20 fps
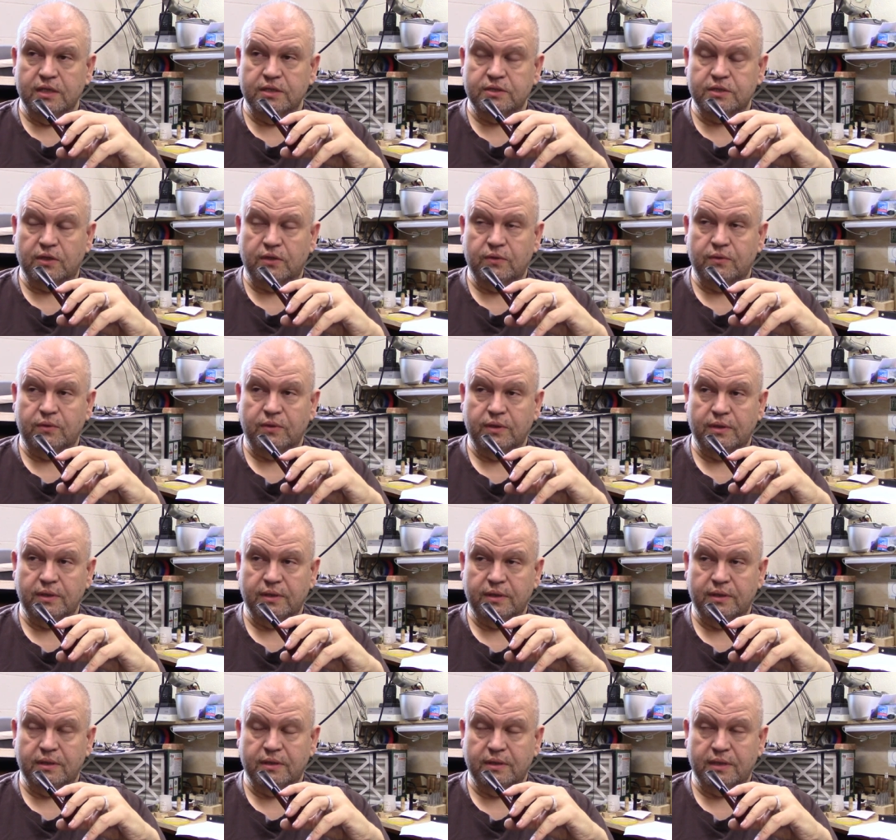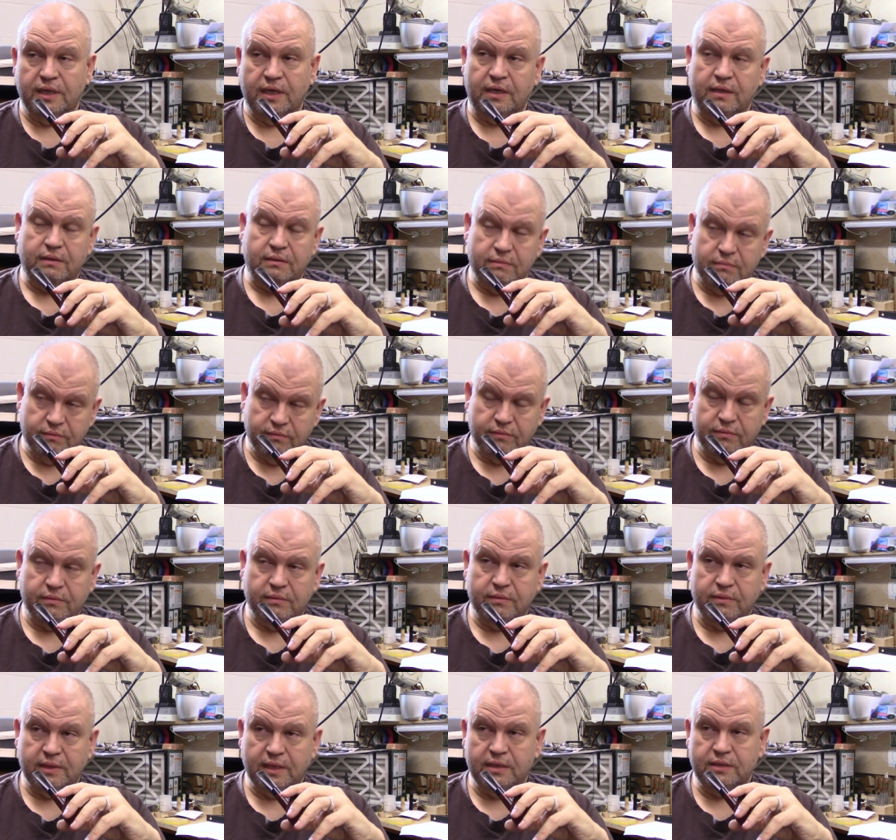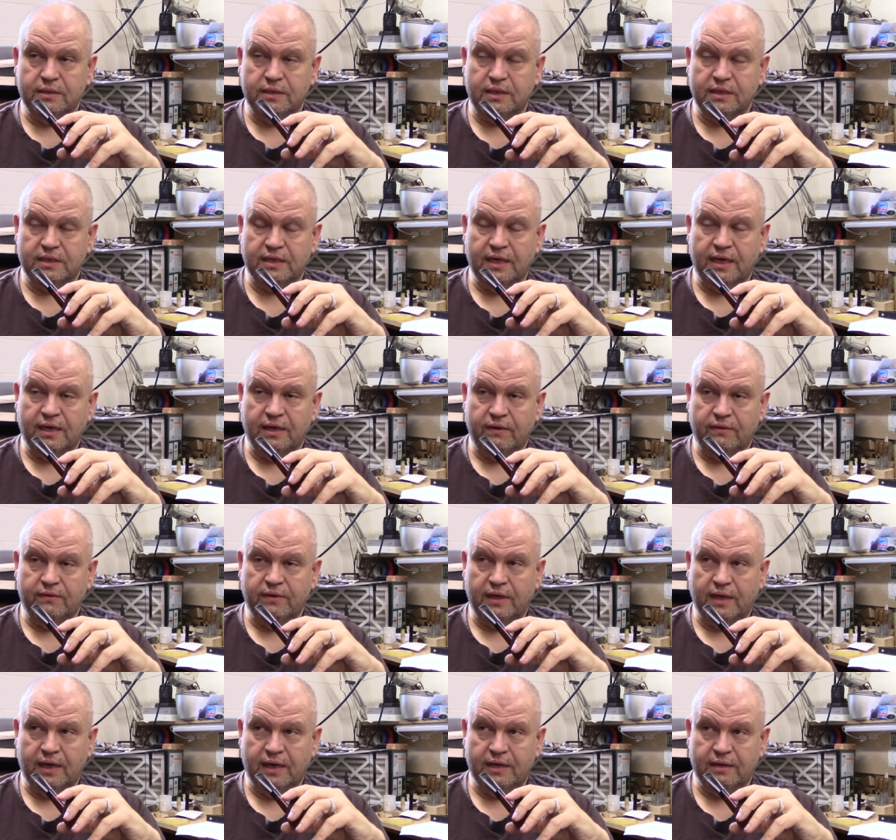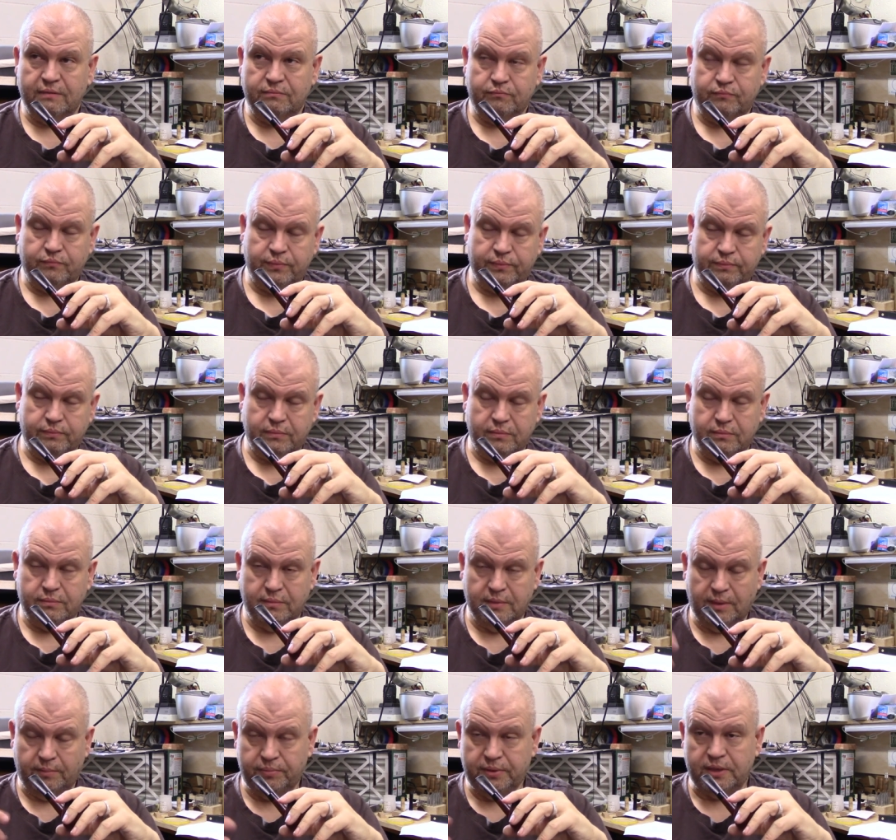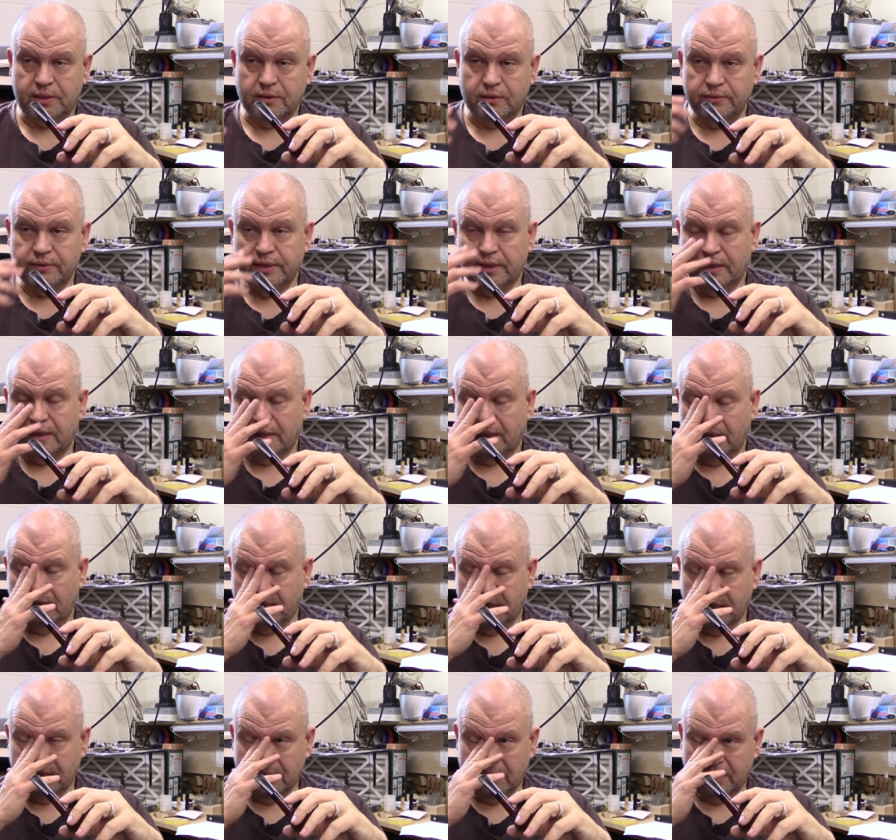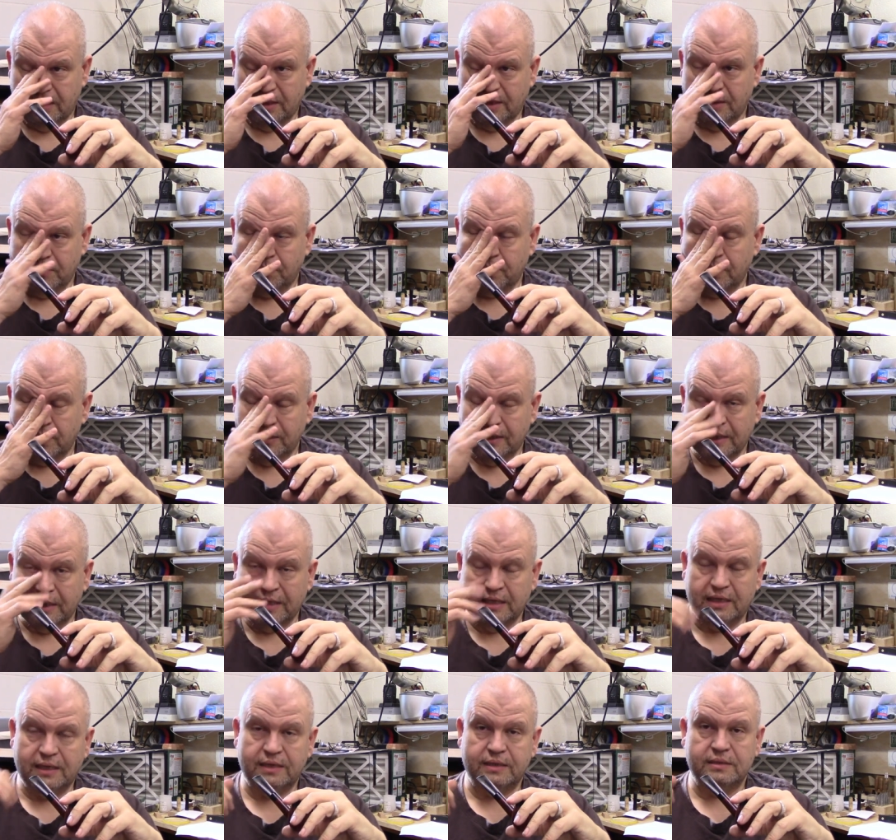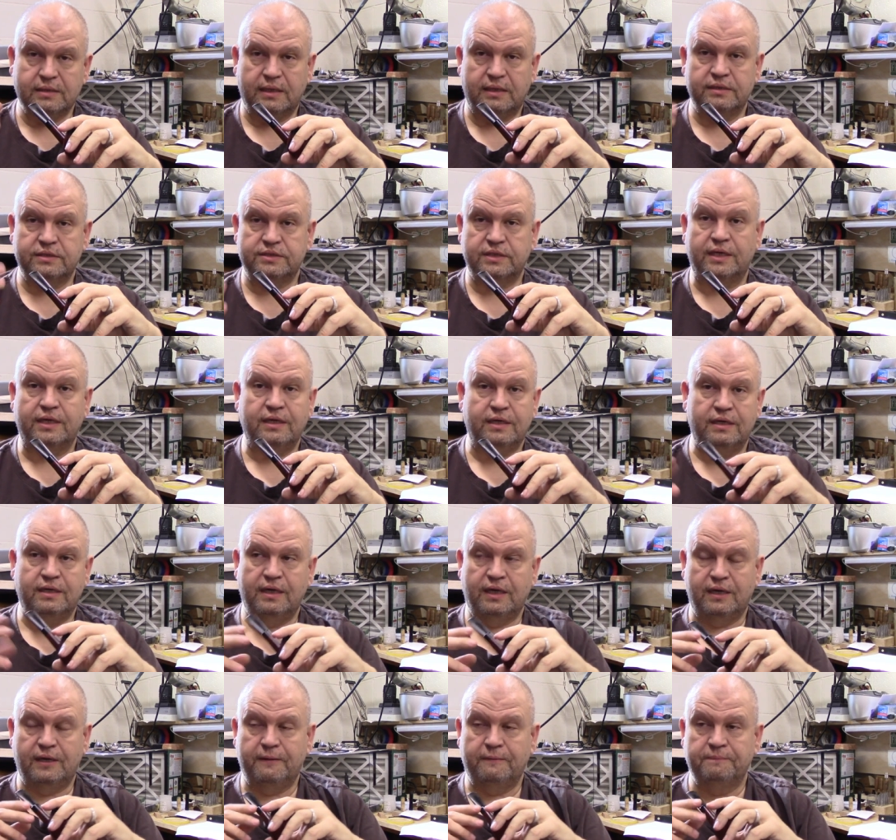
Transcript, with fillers: So they they took it down. I appealed it, and in appealing it, I, I cited a